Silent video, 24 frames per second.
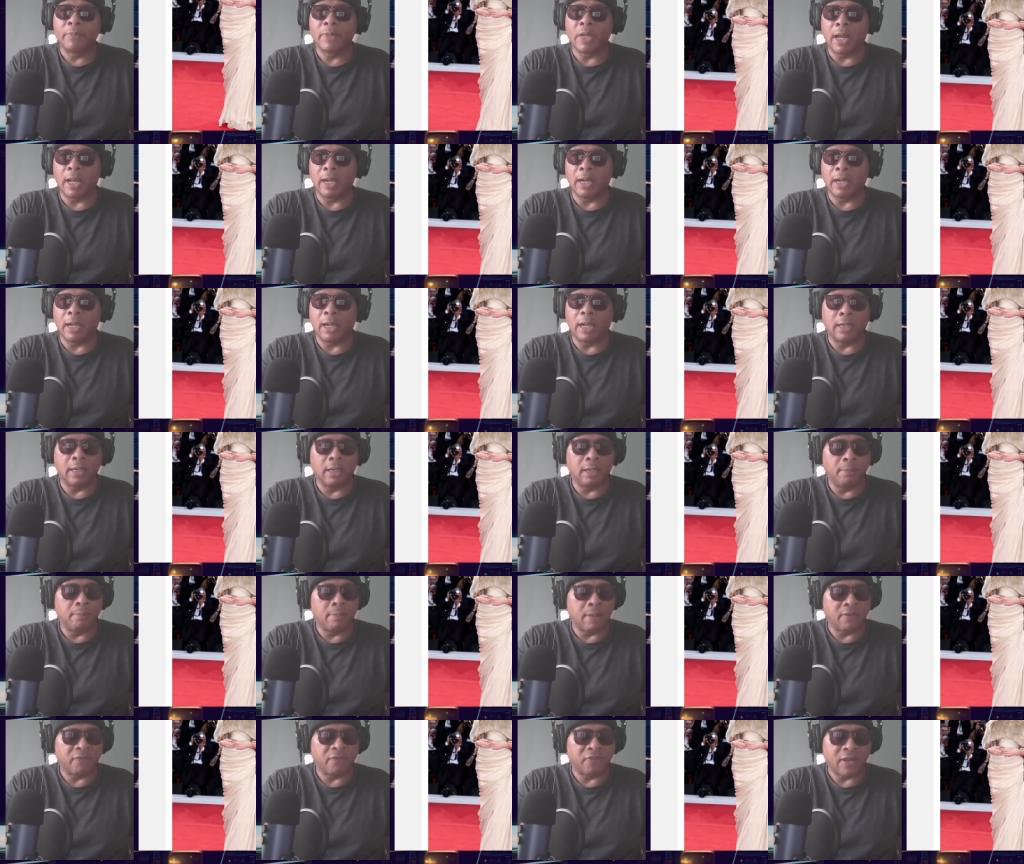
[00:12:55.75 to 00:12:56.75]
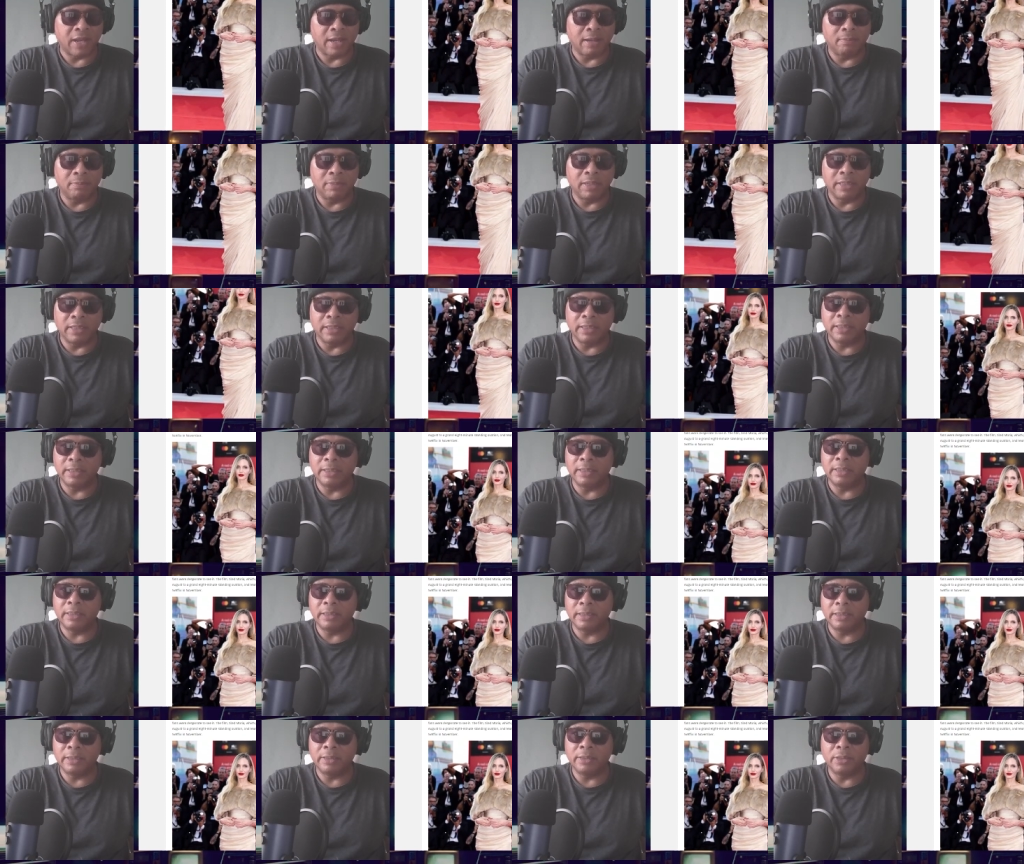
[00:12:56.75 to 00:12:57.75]
I, I love my family,
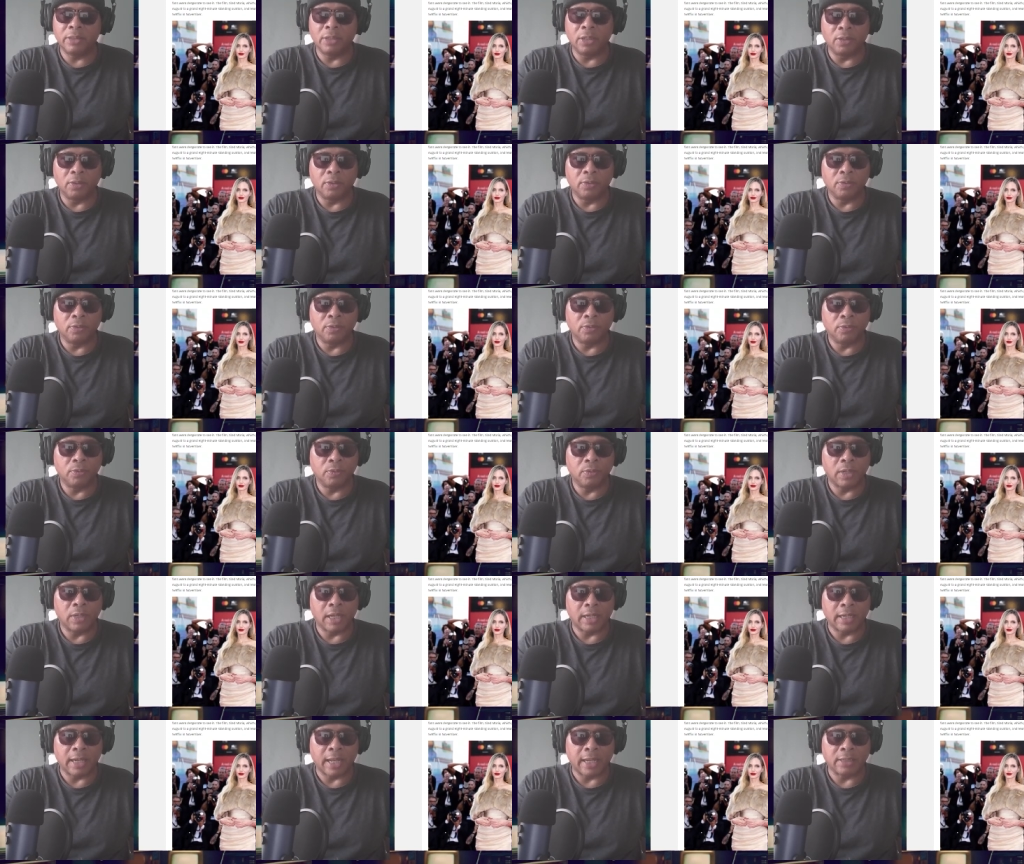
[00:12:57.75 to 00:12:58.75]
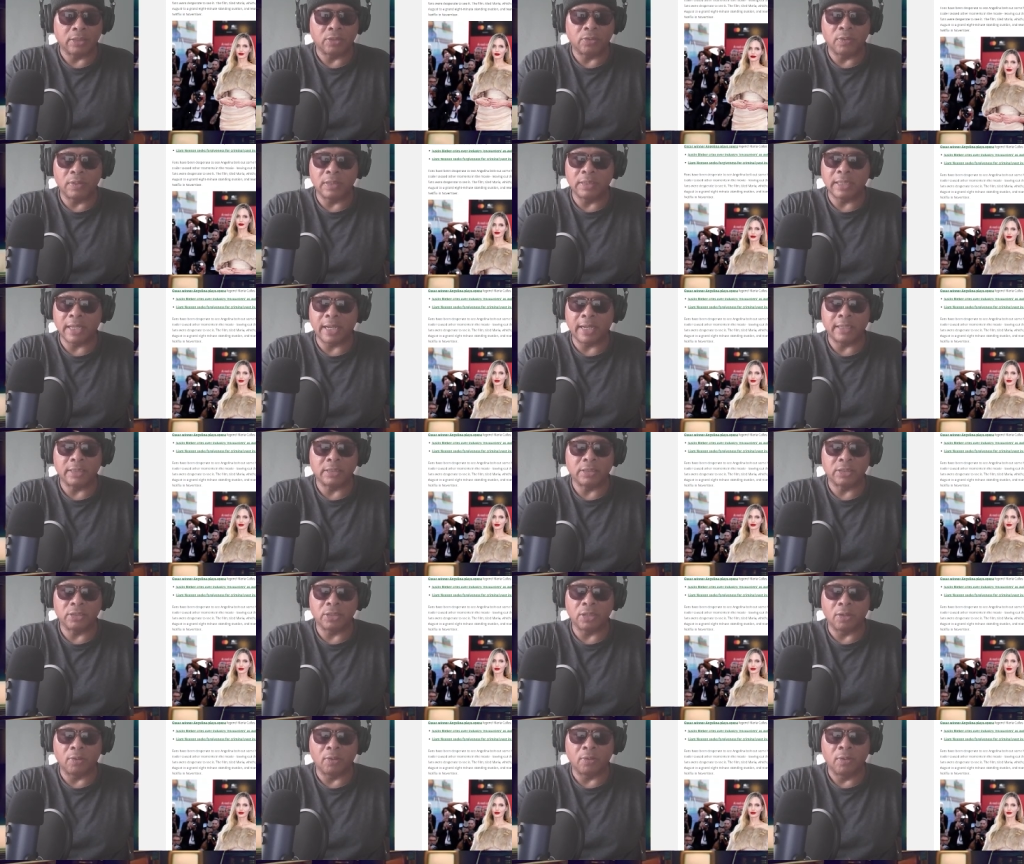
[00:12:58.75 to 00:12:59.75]
you know, I like doing things,
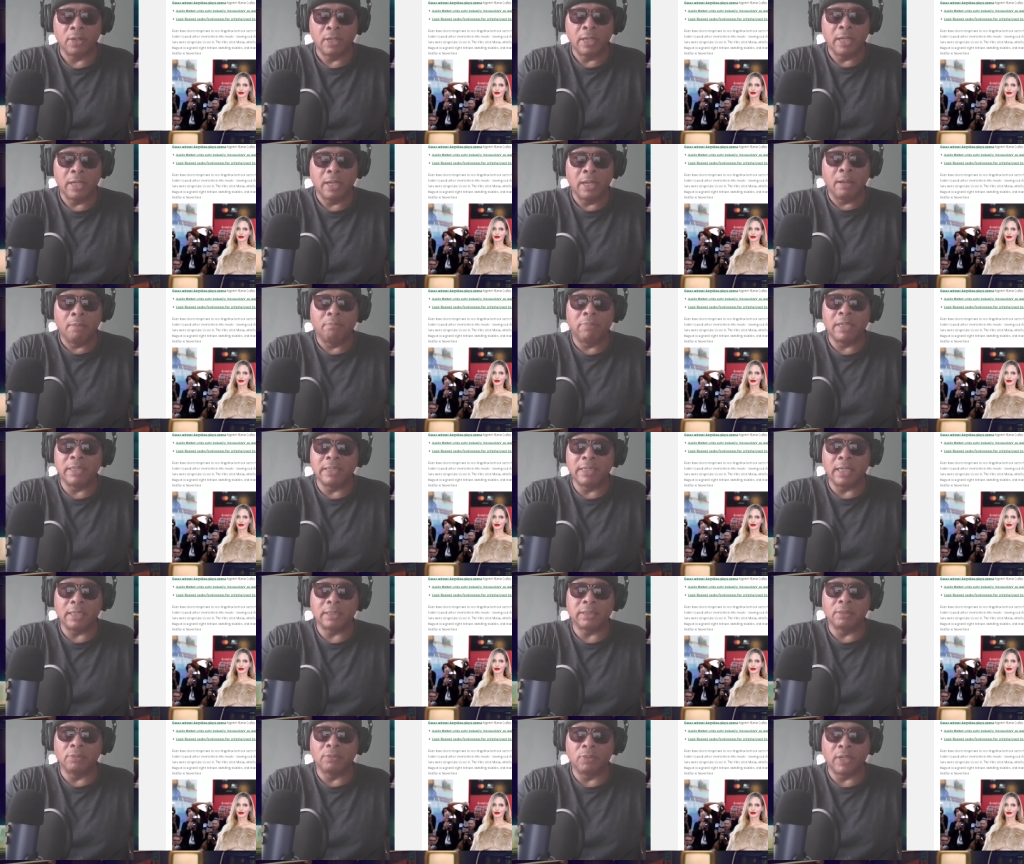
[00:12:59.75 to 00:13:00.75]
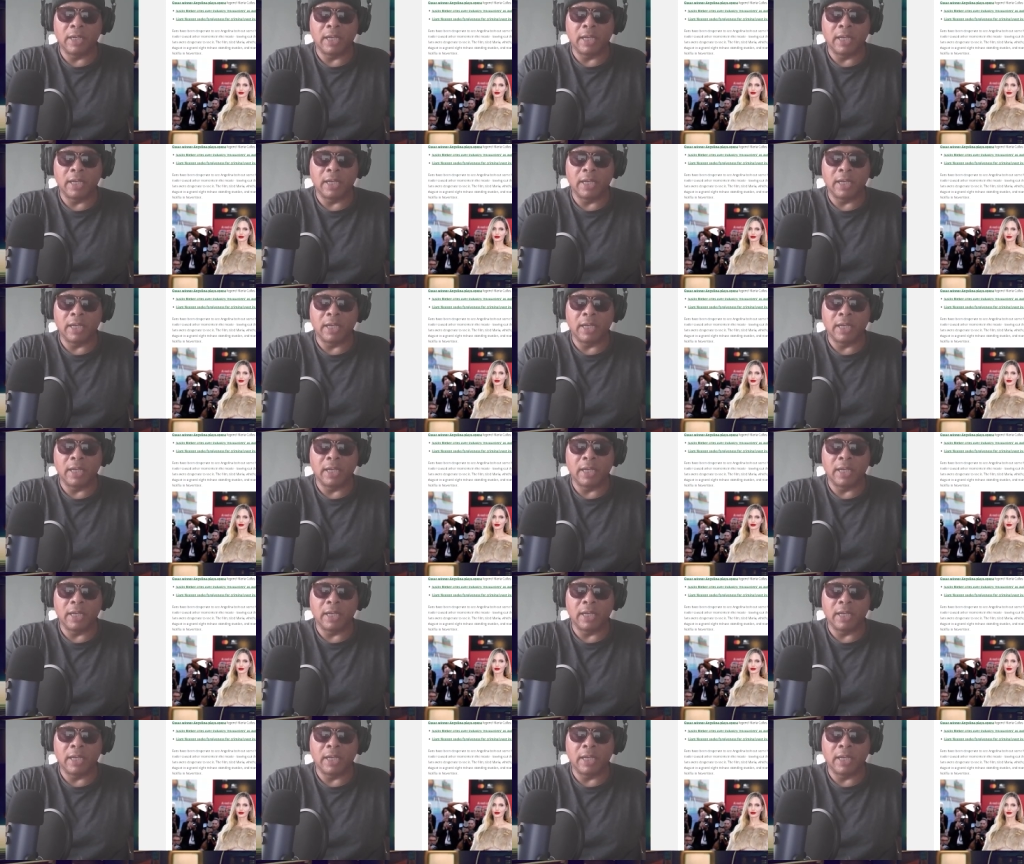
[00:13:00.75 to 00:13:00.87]
you know, but nothing will